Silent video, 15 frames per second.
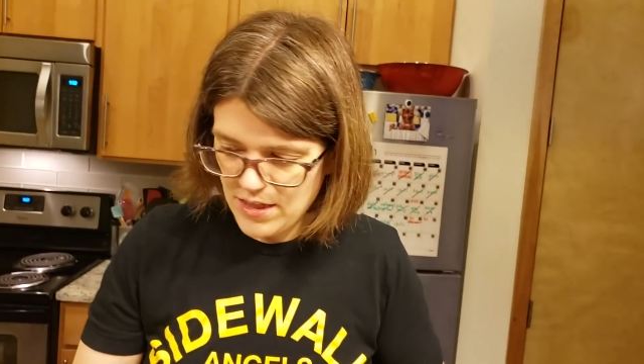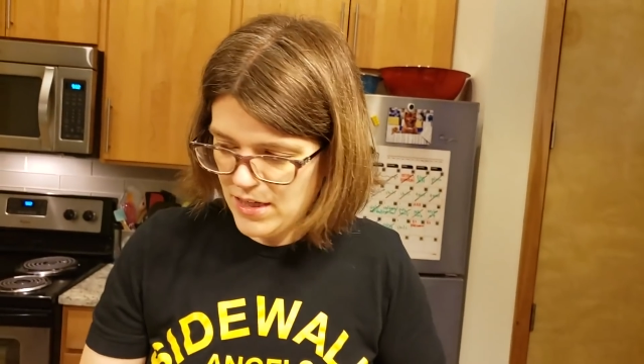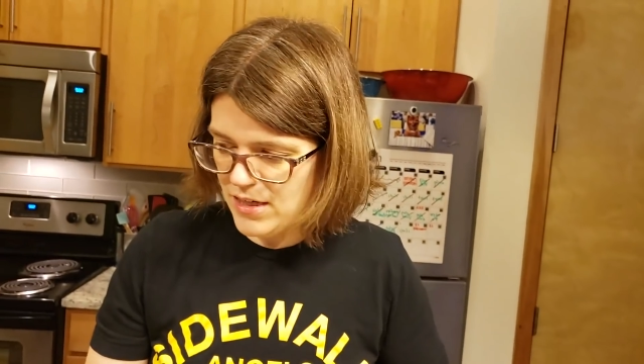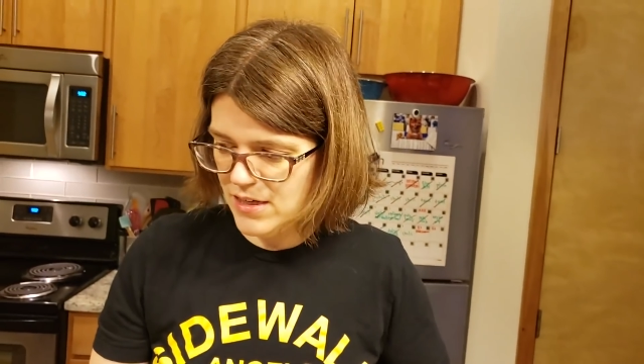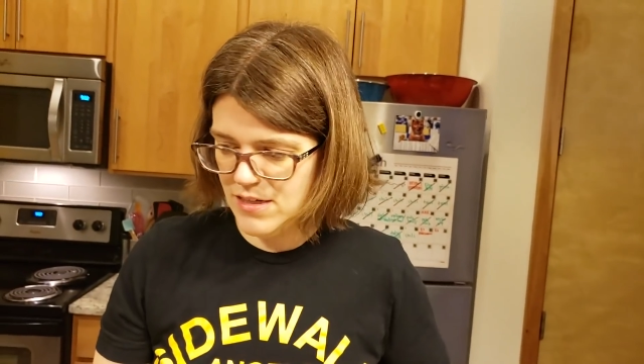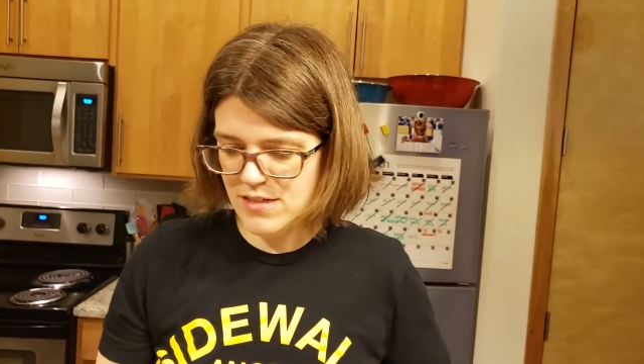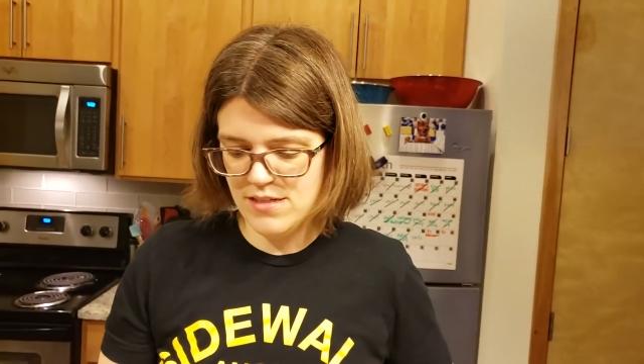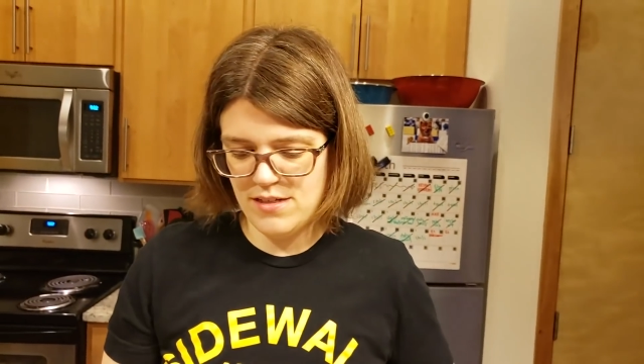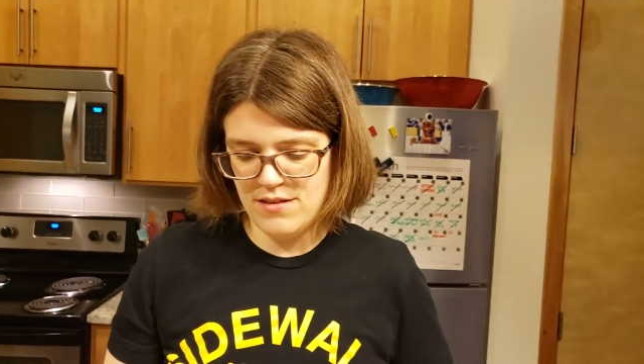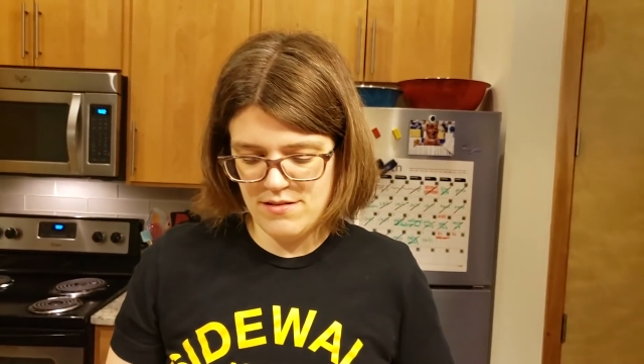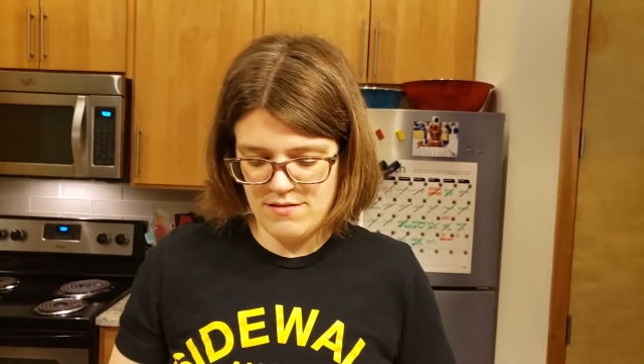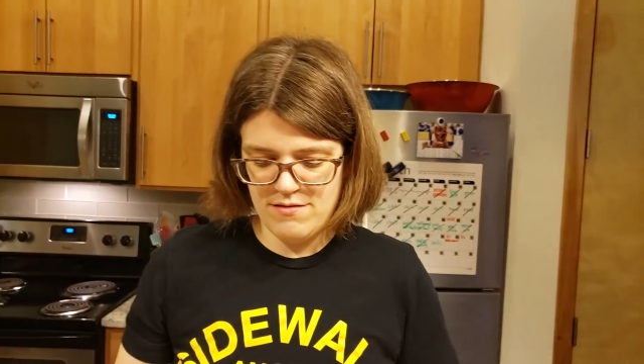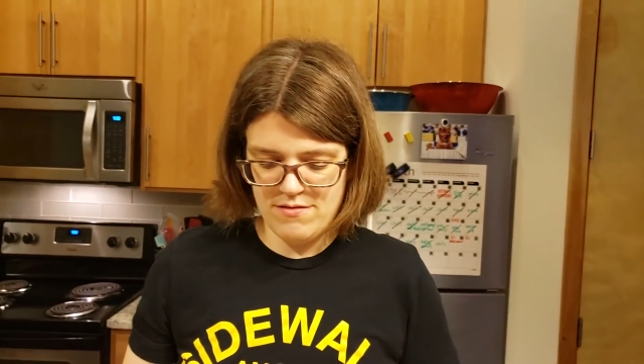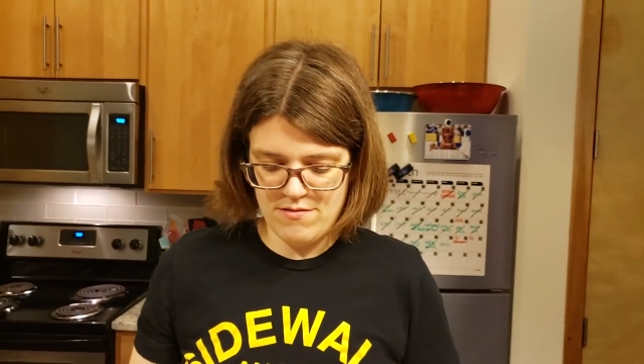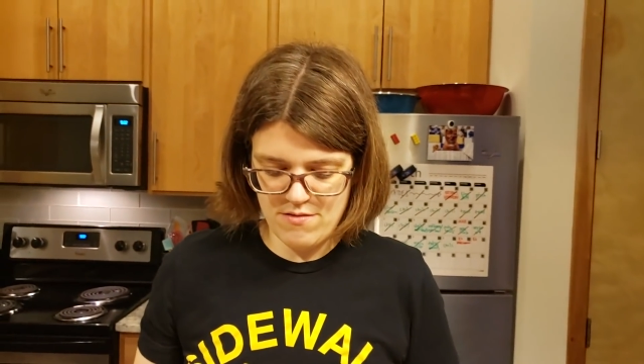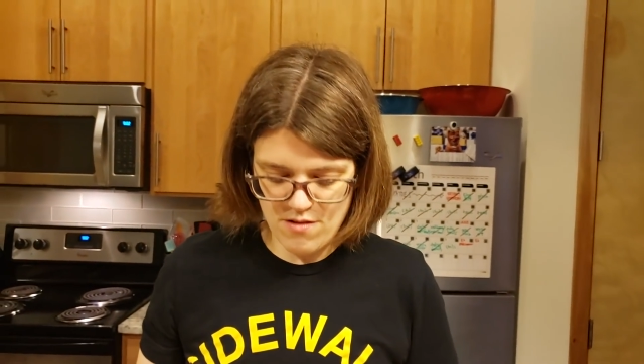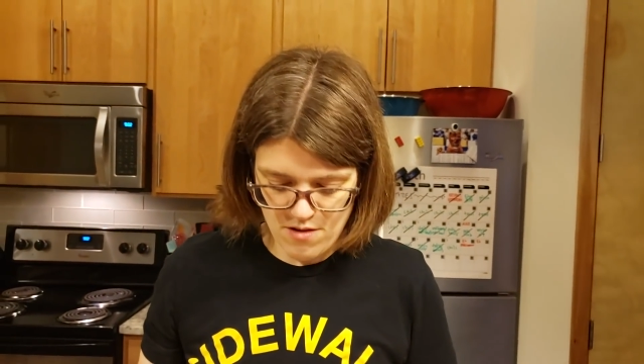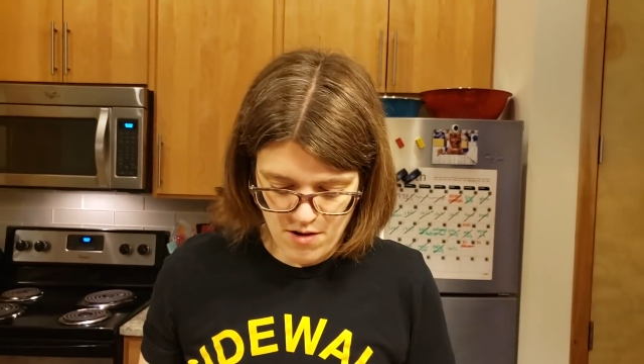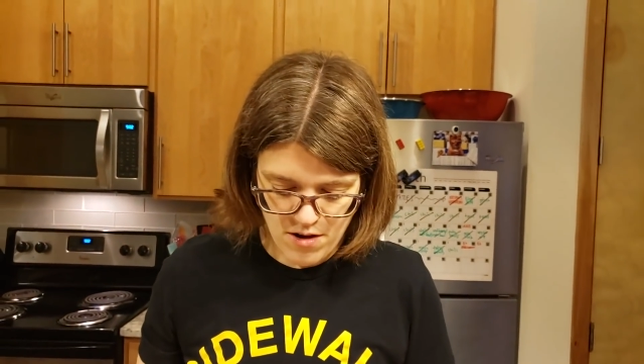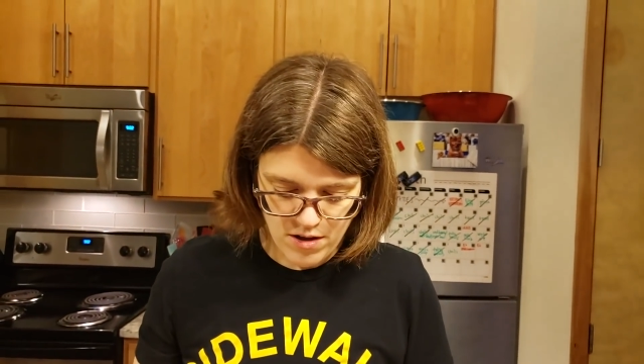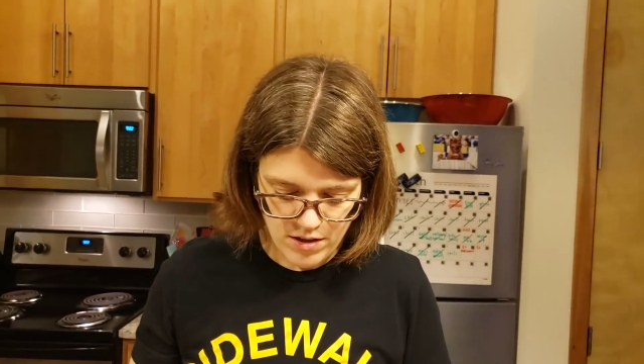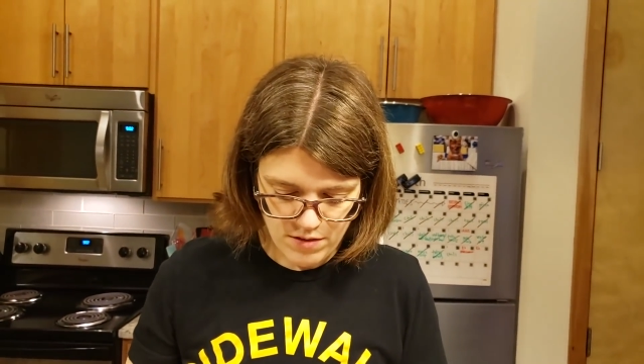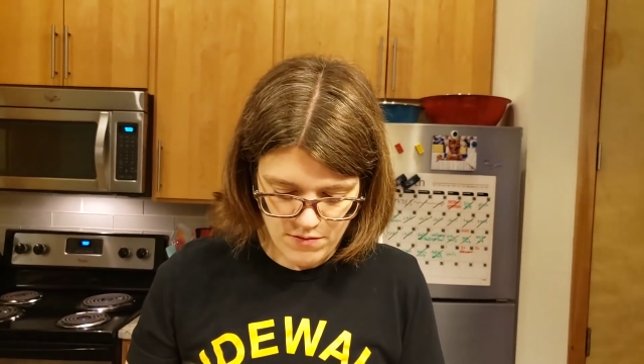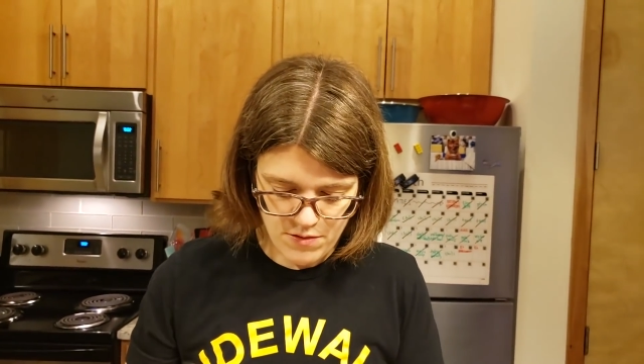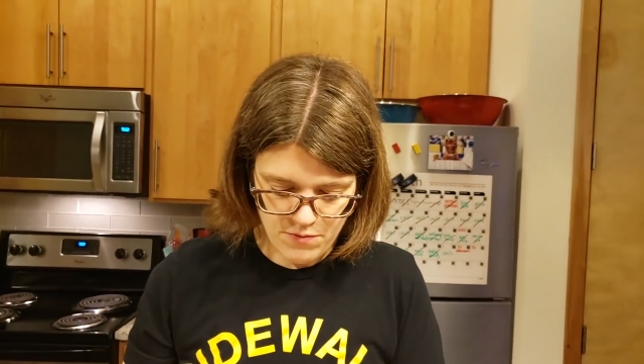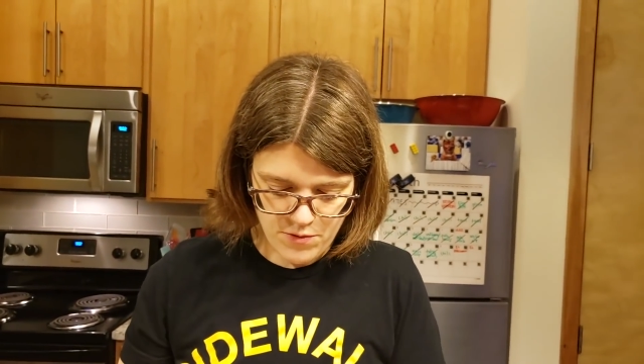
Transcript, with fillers: is all of the